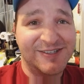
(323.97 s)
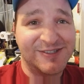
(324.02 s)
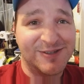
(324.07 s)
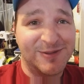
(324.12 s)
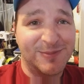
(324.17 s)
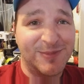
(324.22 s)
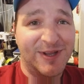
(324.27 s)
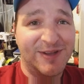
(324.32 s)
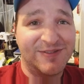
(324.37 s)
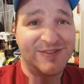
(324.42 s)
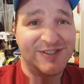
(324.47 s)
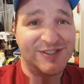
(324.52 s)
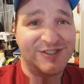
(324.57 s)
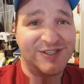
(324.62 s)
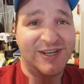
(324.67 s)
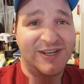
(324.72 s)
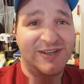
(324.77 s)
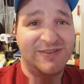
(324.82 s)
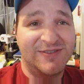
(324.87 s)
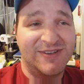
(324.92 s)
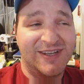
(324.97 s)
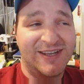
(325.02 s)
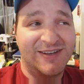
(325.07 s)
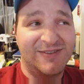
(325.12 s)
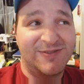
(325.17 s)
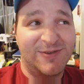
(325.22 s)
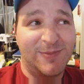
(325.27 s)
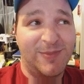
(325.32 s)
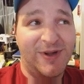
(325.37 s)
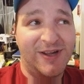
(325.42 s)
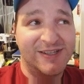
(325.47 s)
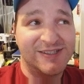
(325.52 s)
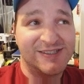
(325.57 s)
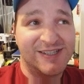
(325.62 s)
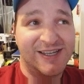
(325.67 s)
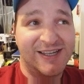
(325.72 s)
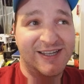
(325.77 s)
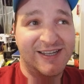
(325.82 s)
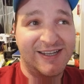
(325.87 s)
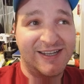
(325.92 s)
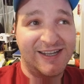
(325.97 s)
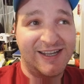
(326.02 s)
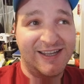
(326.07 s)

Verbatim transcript: so I'm gonna have to shave again for Banzai,